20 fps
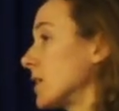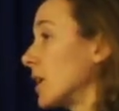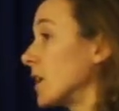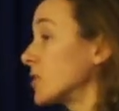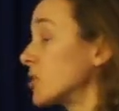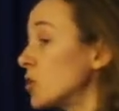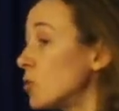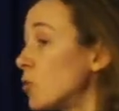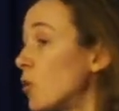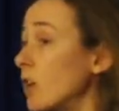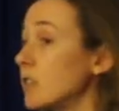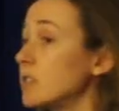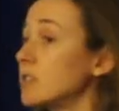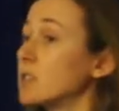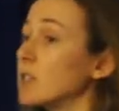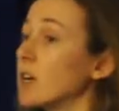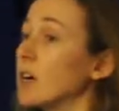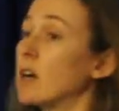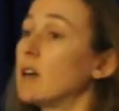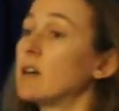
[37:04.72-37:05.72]
I do
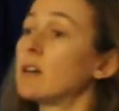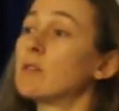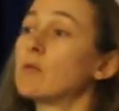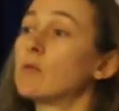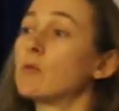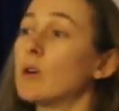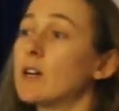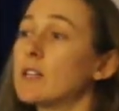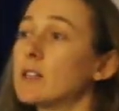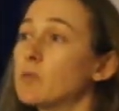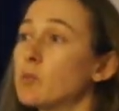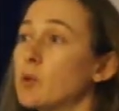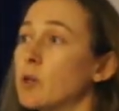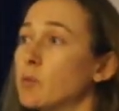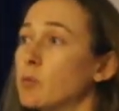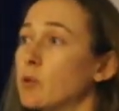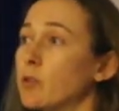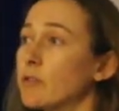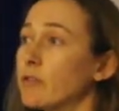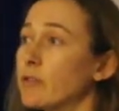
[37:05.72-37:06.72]
wonder whether
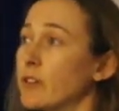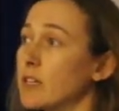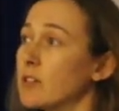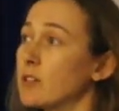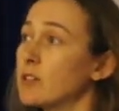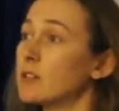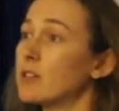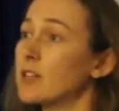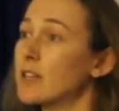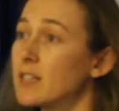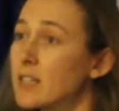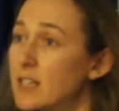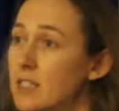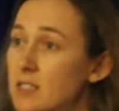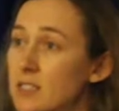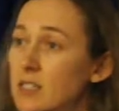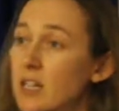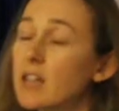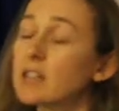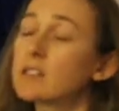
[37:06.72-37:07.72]
people feel that need
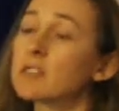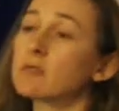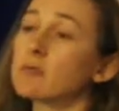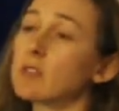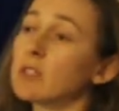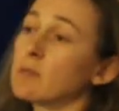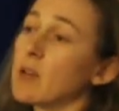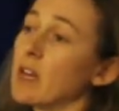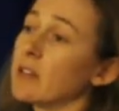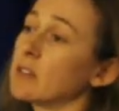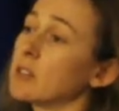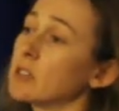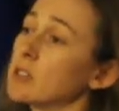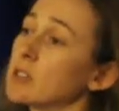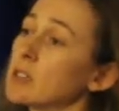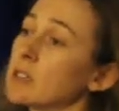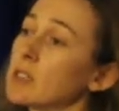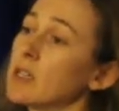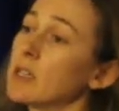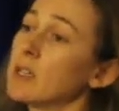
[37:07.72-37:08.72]
to get to ring
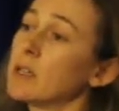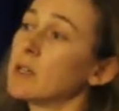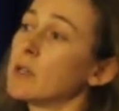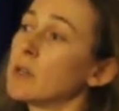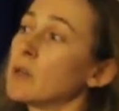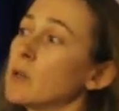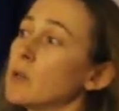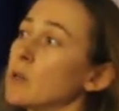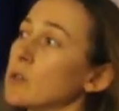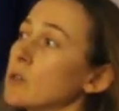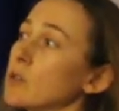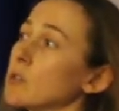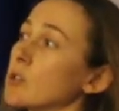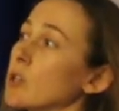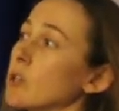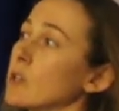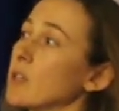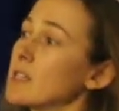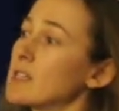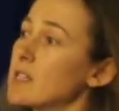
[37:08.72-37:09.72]
methods,
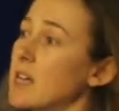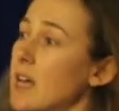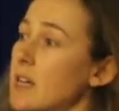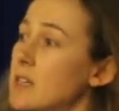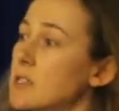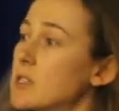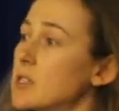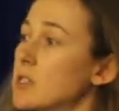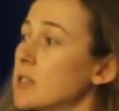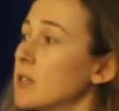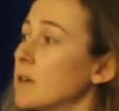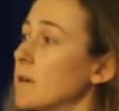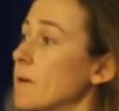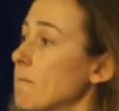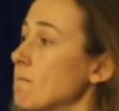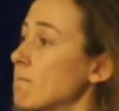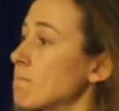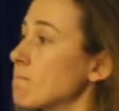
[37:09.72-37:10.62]
so they tend to